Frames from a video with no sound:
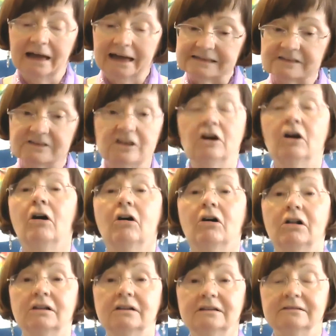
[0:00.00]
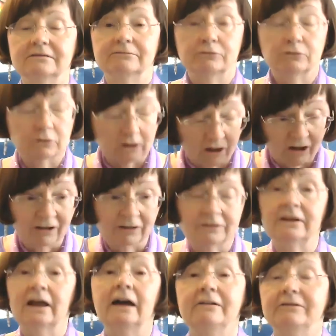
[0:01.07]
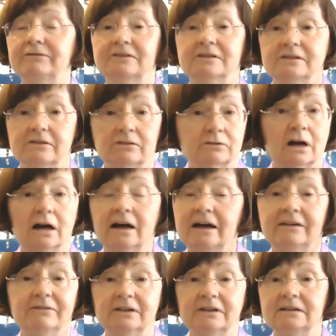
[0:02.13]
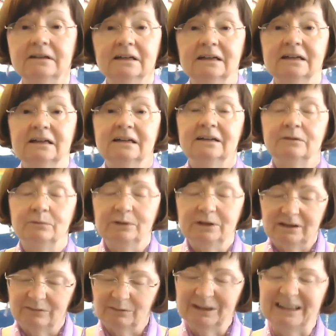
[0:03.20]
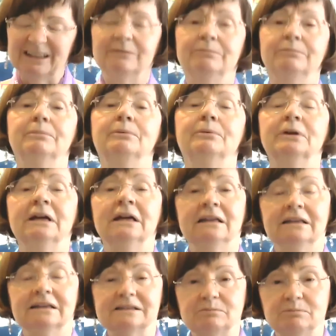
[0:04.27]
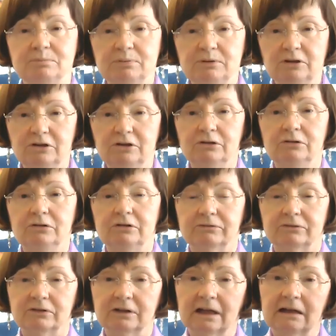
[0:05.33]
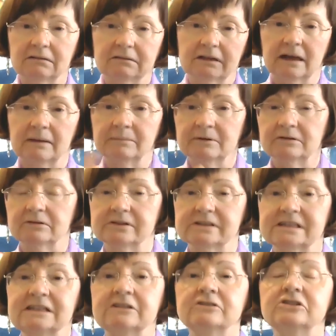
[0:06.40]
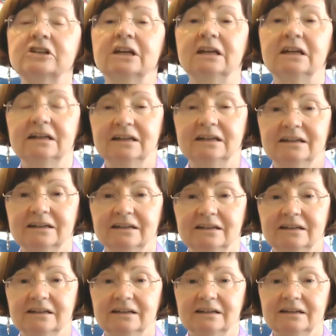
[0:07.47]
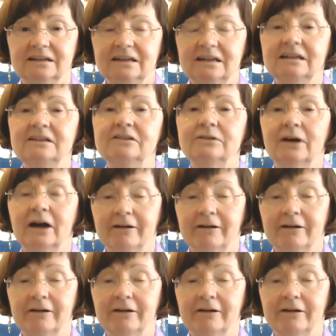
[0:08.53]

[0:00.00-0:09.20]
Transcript: as the all, for all life to thrive. And we could bring this beautiful alchemical synergy into